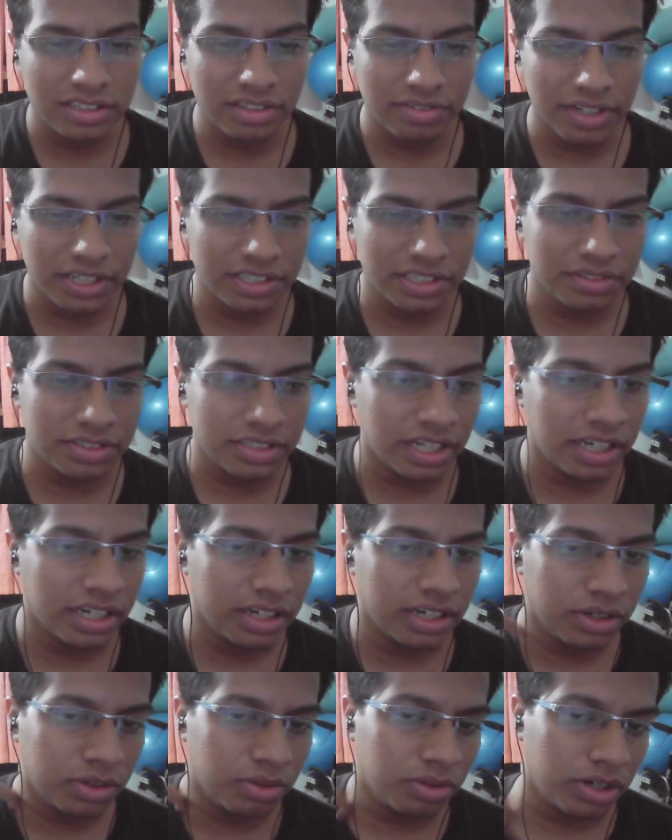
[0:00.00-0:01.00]
where she was like, you
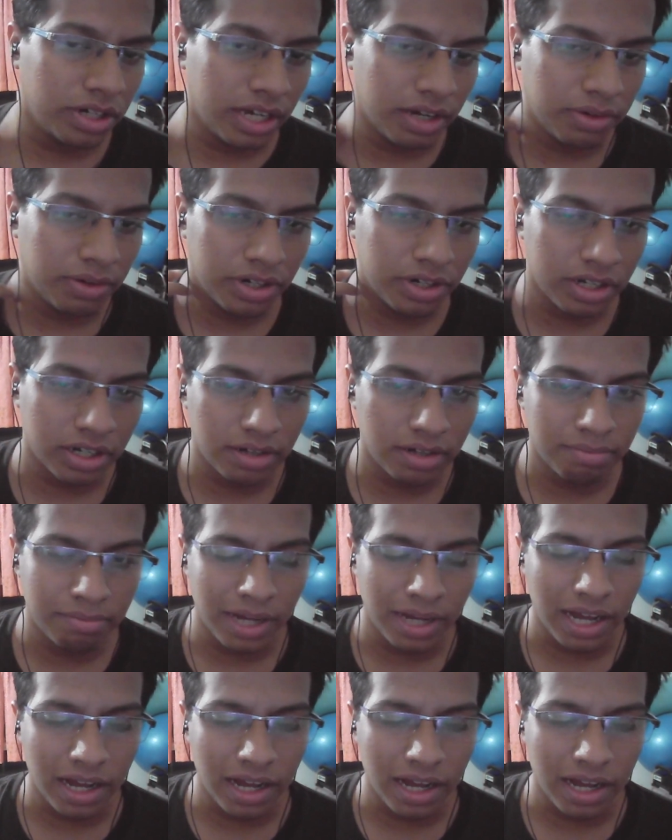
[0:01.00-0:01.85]
know what, I want to come back.